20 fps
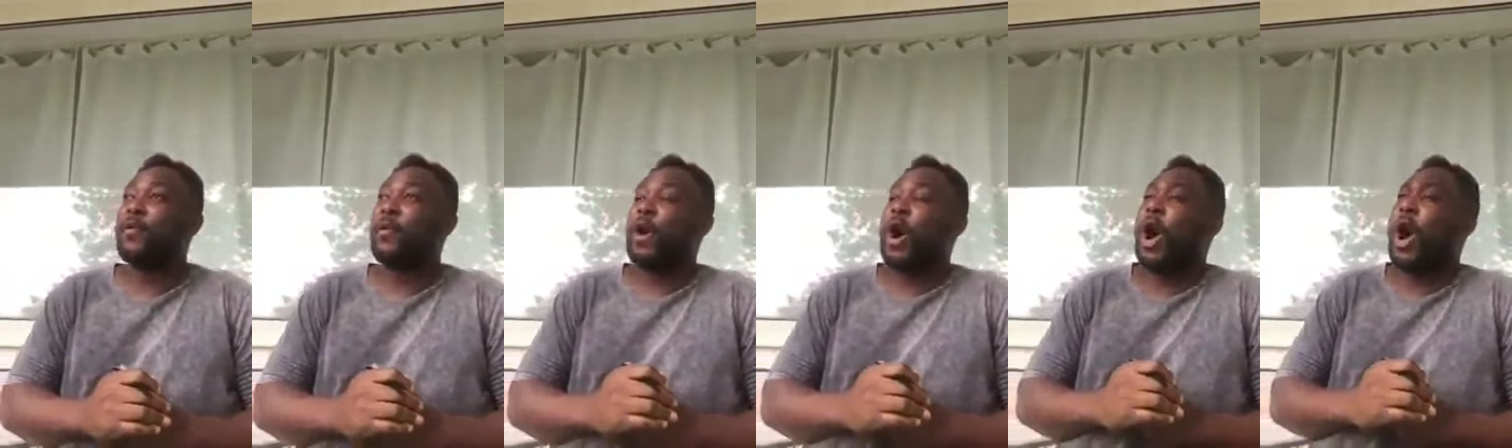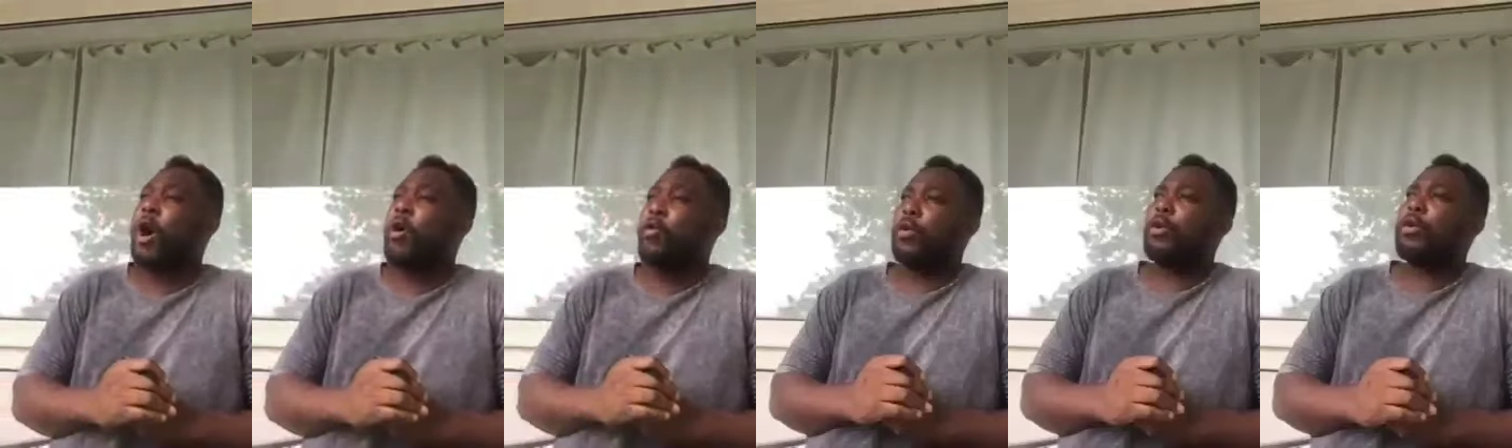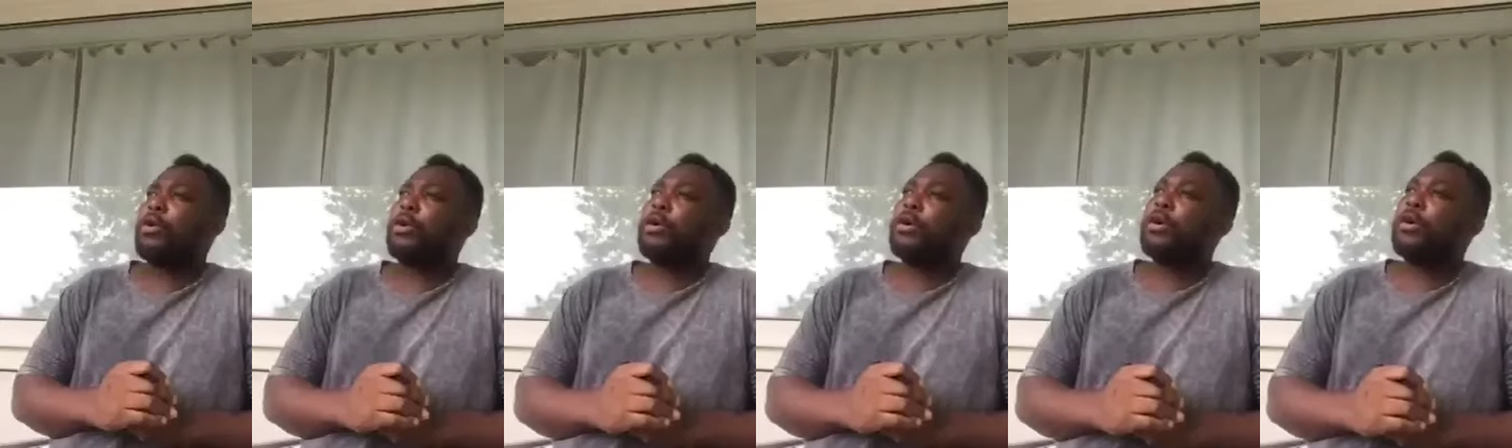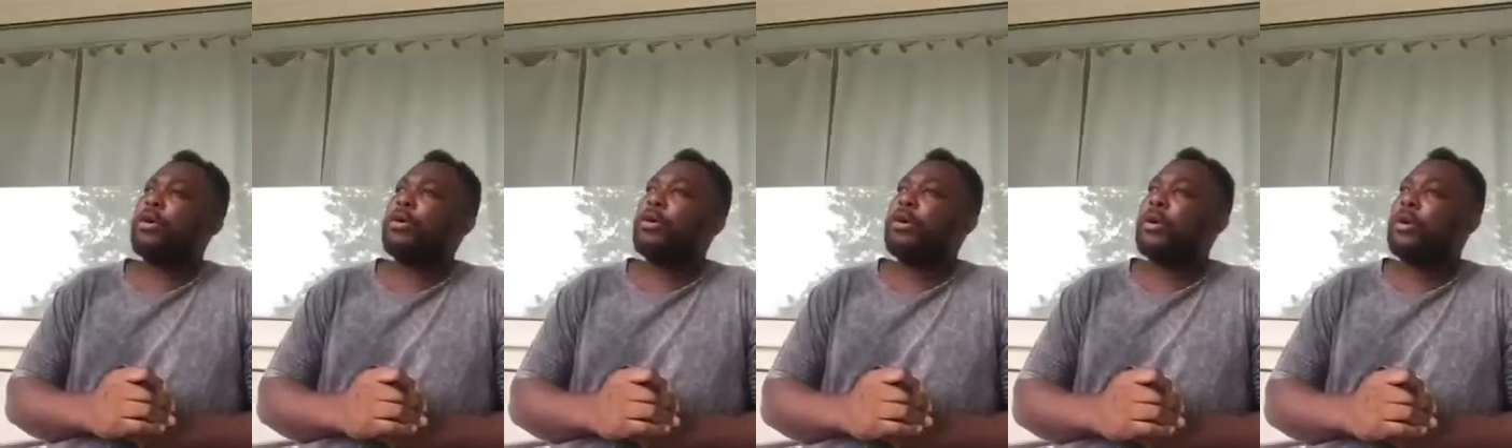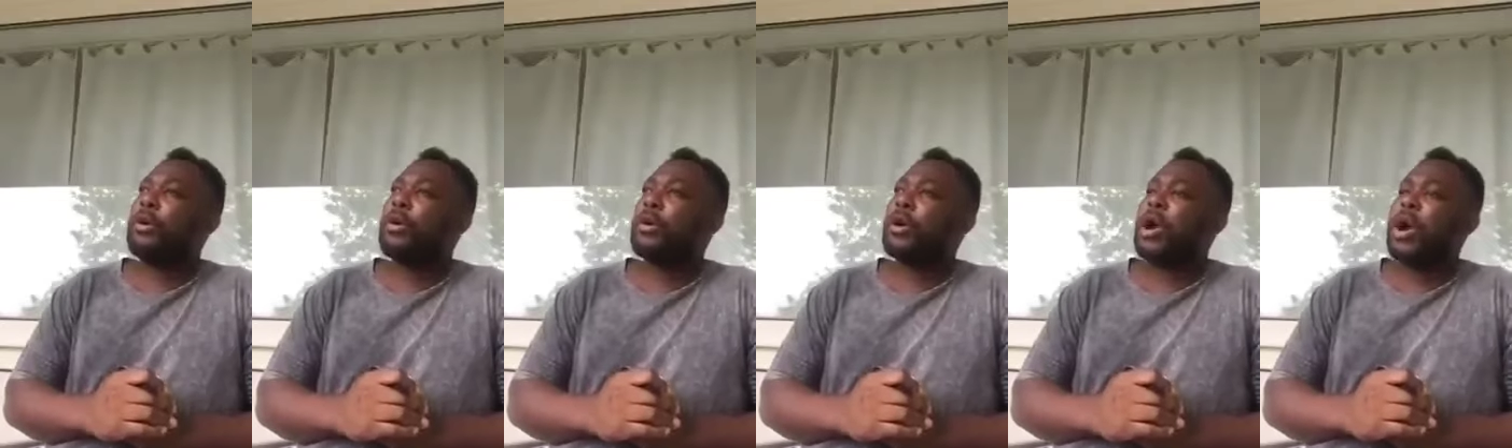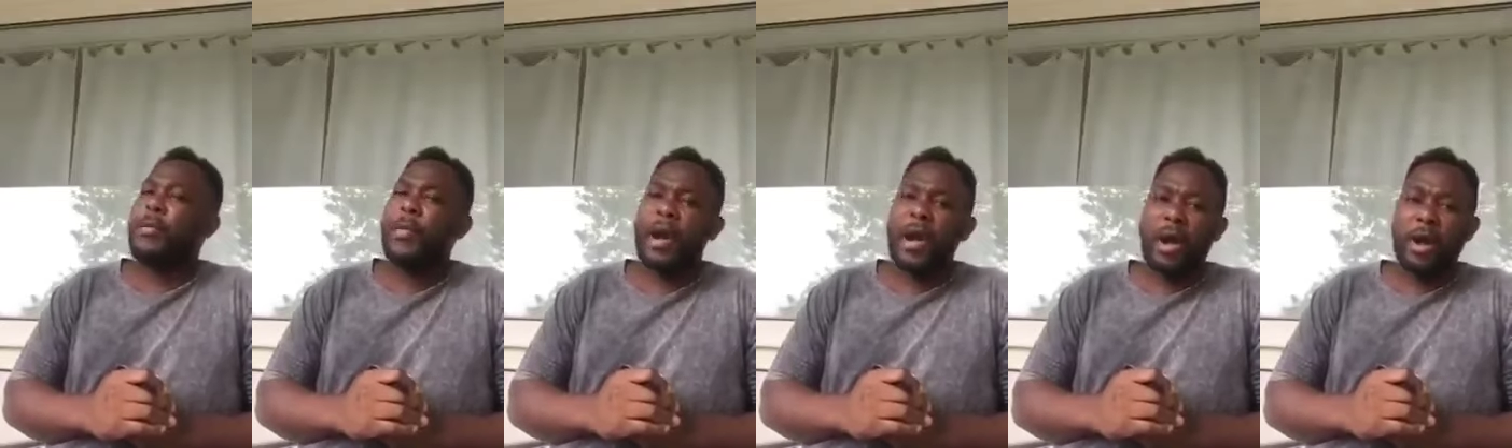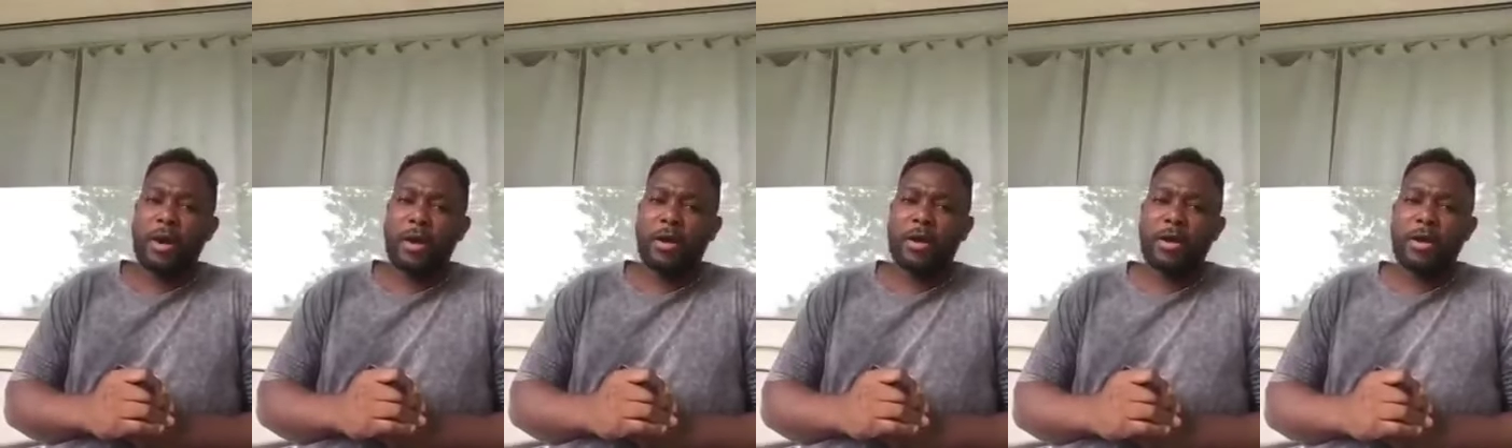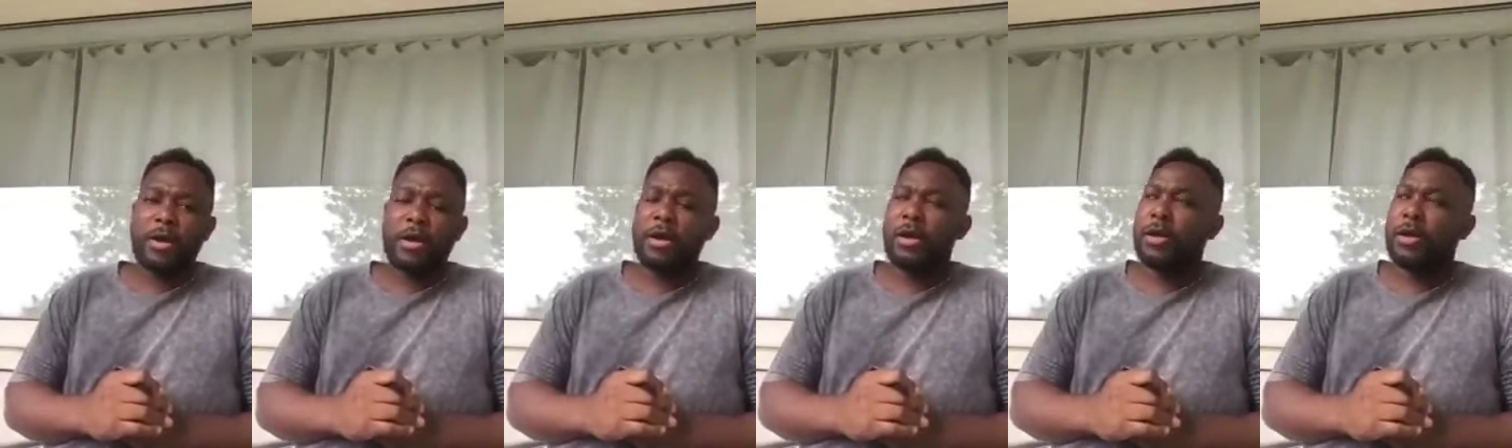Wow, come on.